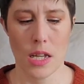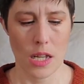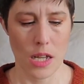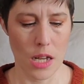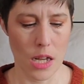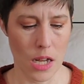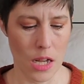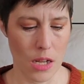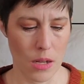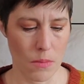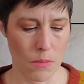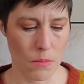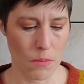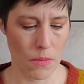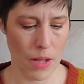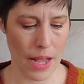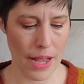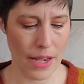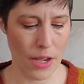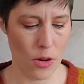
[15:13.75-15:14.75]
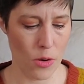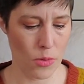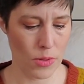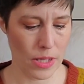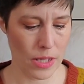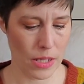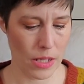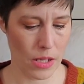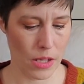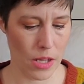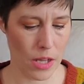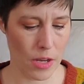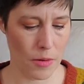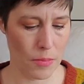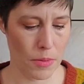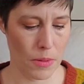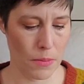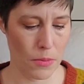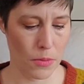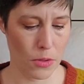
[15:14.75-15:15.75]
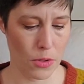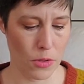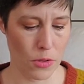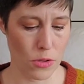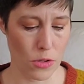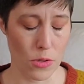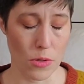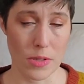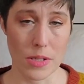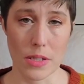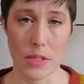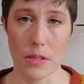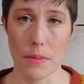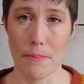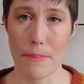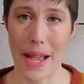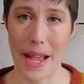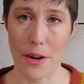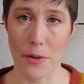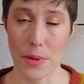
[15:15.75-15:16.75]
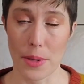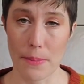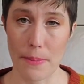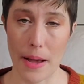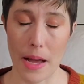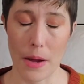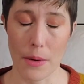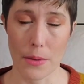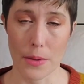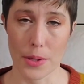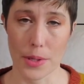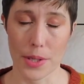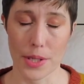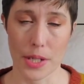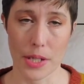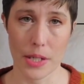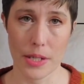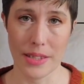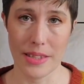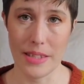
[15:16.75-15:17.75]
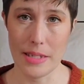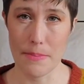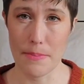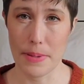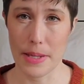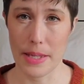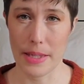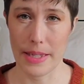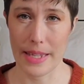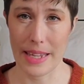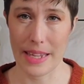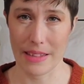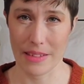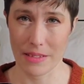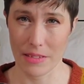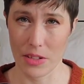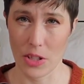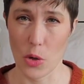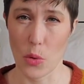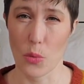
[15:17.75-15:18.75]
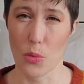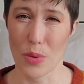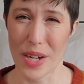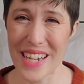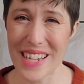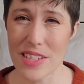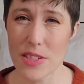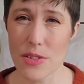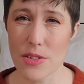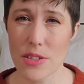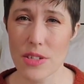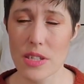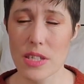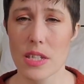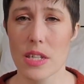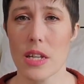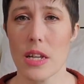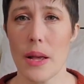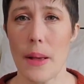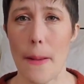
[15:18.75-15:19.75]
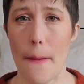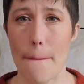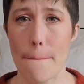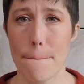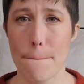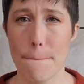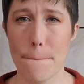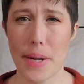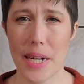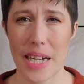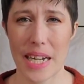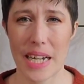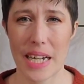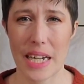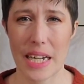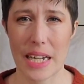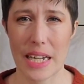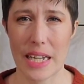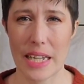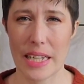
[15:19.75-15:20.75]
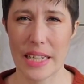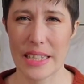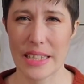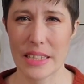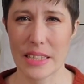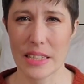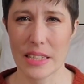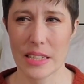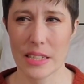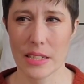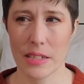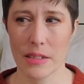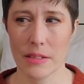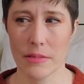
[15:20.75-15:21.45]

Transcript: I know that a lot of people use those little battery powered depilling, you know, razors, but